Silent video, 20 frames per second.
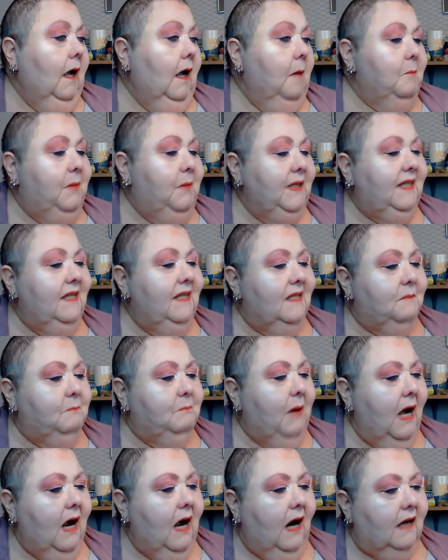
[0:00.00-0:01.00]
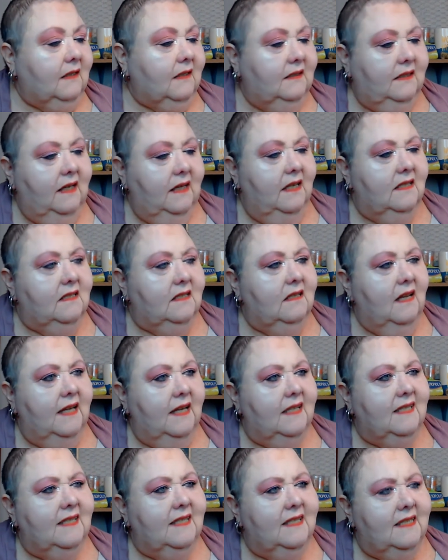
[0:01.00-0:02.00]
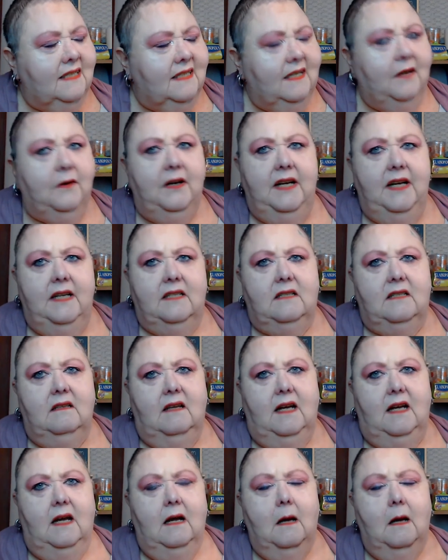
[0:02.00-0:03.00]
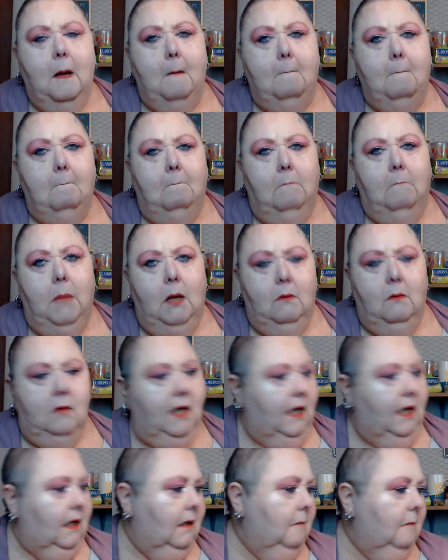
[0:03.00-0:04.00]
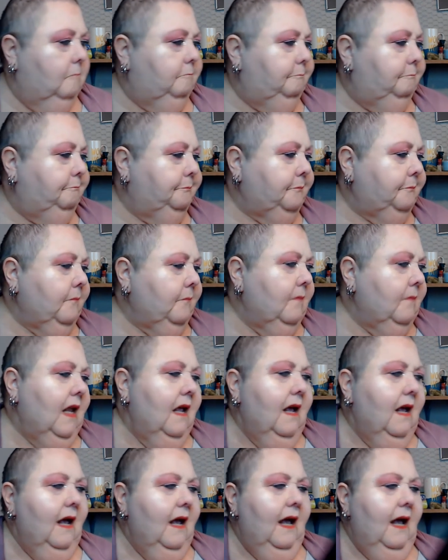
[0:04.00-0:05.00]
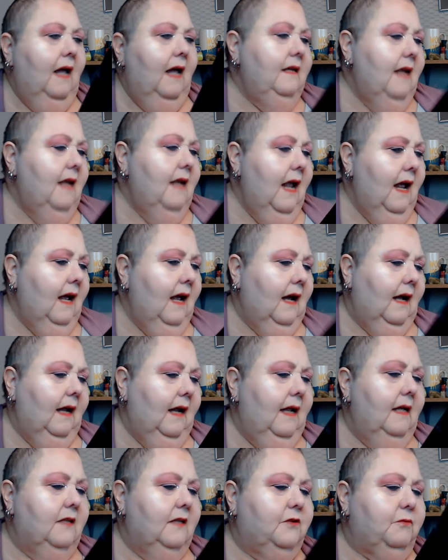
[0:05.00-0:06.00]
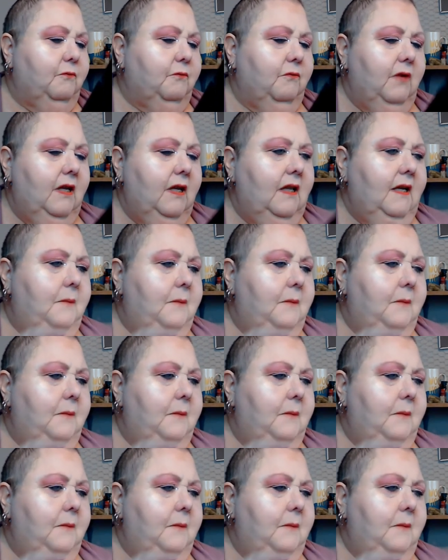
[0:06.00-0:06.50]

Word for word: But this box is like seriously bulky. And yeah, it's really